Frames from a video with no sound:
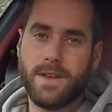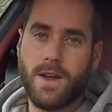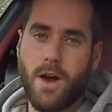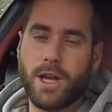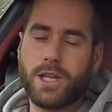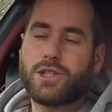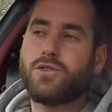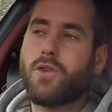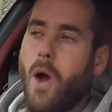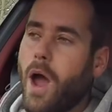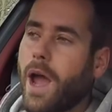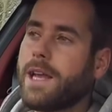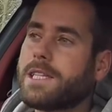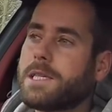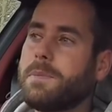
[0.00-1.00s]
I
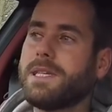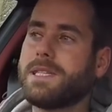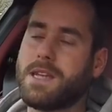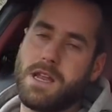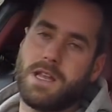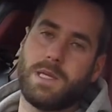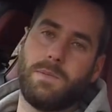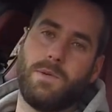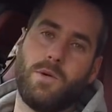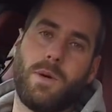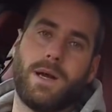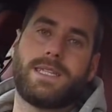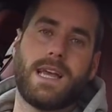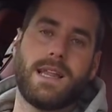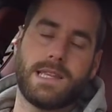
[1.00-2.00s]
tried to be sensible
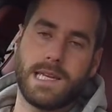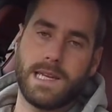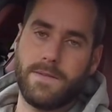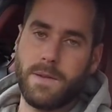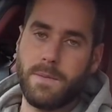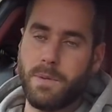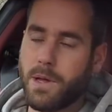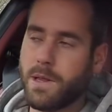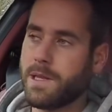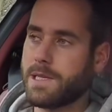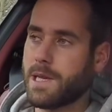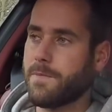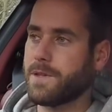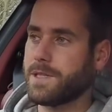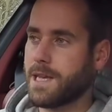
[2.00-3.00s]
by tentatively putting this
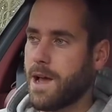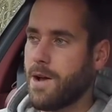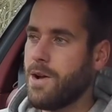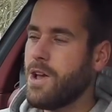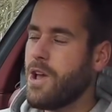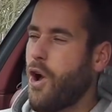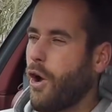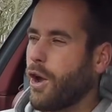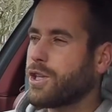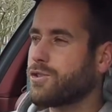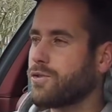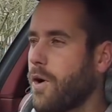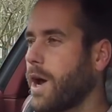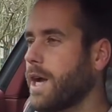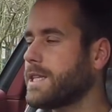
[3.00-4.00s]
up for sale. I
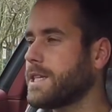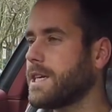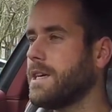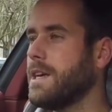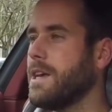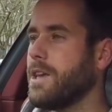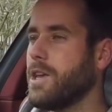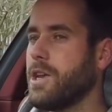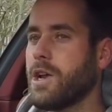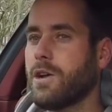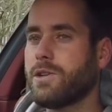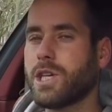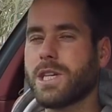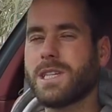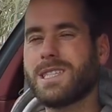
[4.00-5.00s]
tried to, you know,
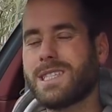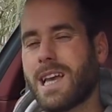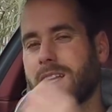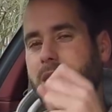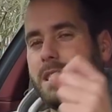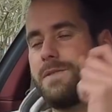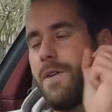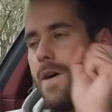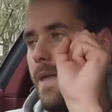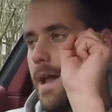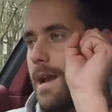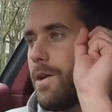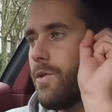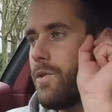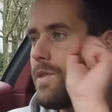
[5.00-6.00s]
just satisfy that
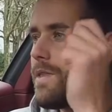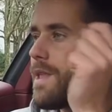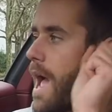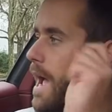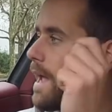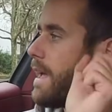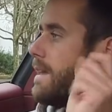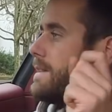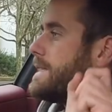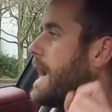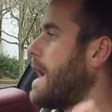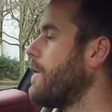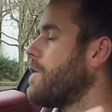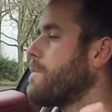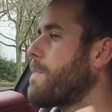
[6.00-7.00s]
little nagging
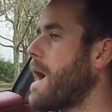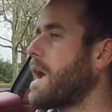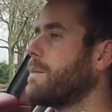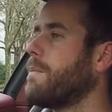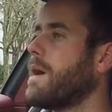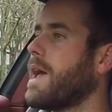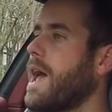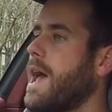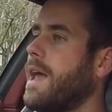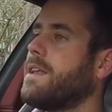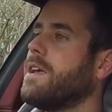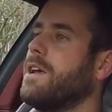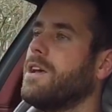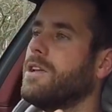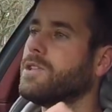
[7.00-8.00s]
doubt at the back of my head.
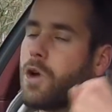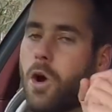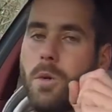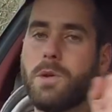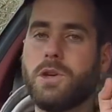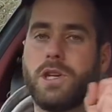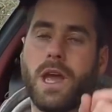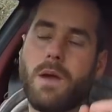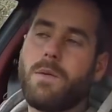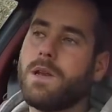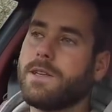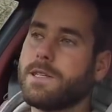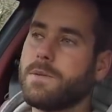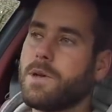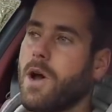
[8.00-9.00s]
Tom, you should get rid
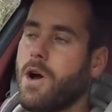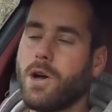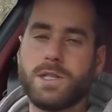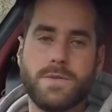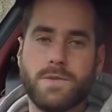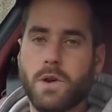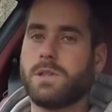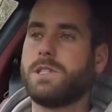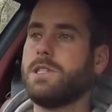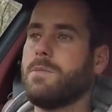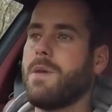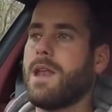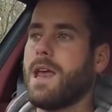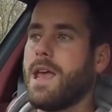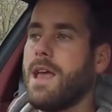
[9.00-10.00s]
of some cars, you've got too
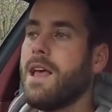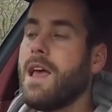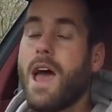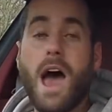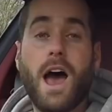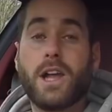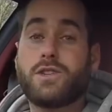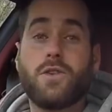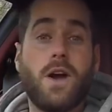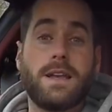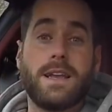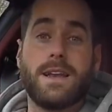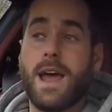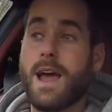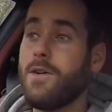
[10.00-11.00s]
many. I tried
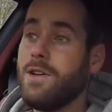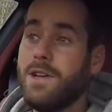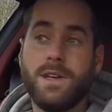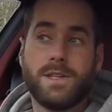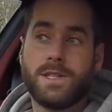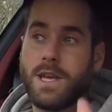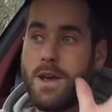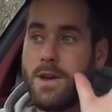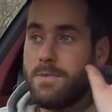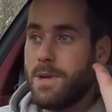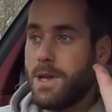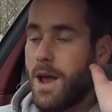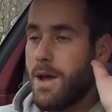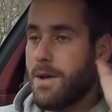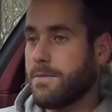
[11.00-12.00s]
it now, so, you
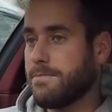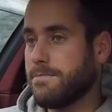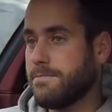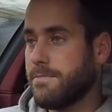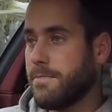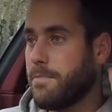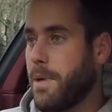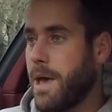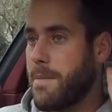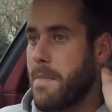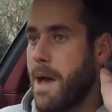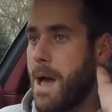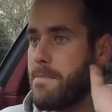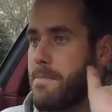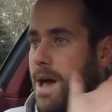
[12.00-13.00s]
know, bit of
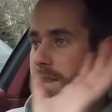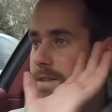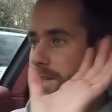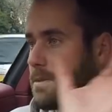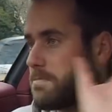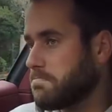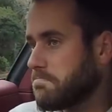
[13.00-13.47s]
man maths.